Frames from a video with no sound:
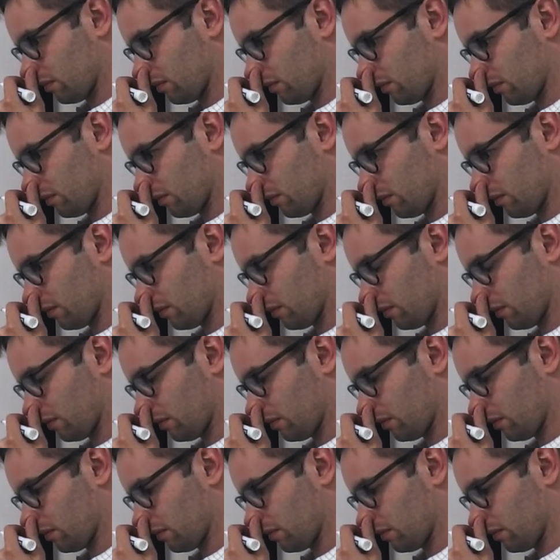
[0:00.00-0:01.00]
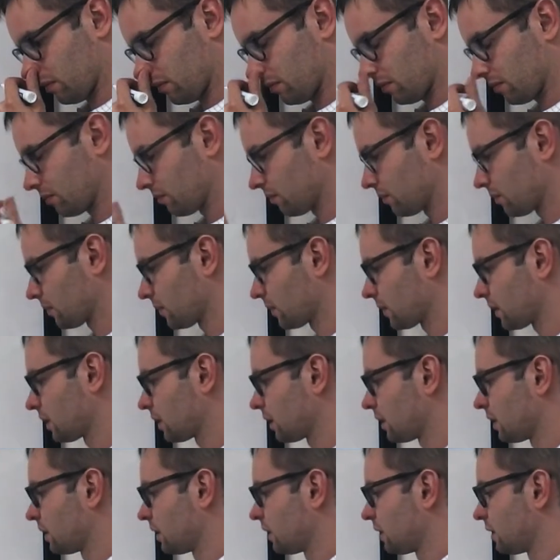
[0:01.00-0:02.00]

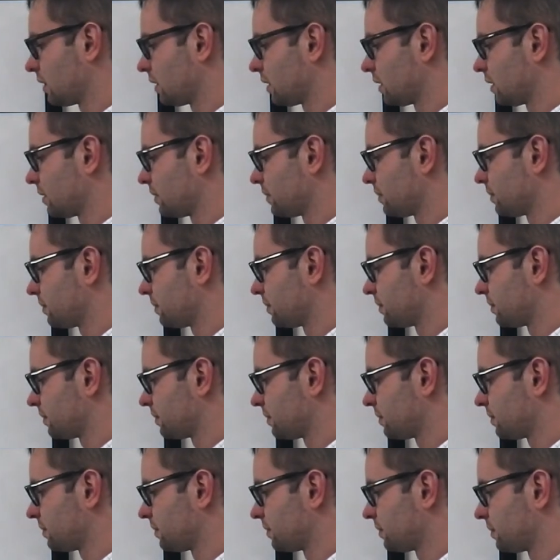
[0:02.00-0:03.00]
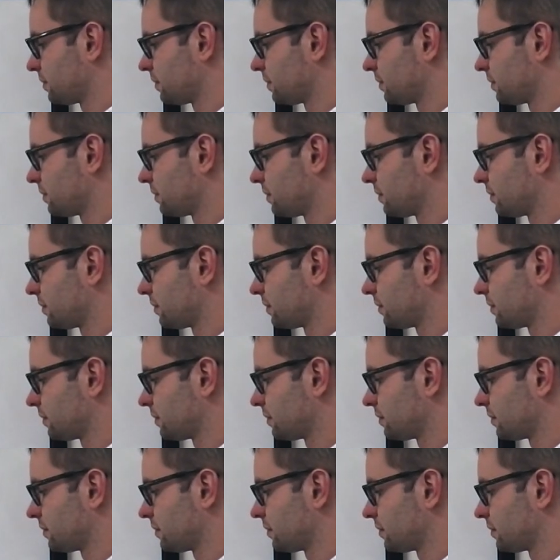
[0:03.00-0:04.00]

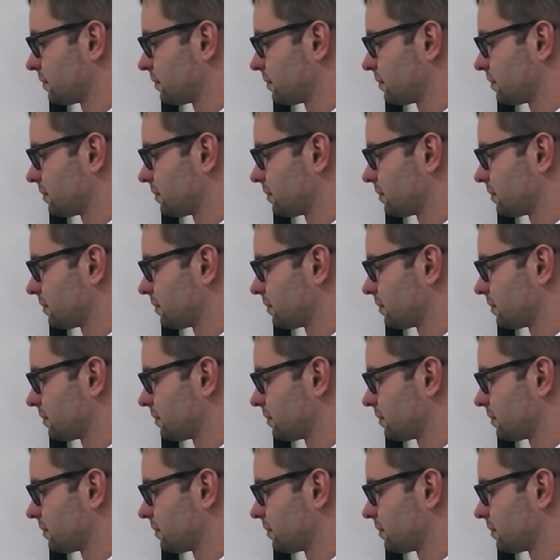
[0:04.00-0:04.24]
[no speech]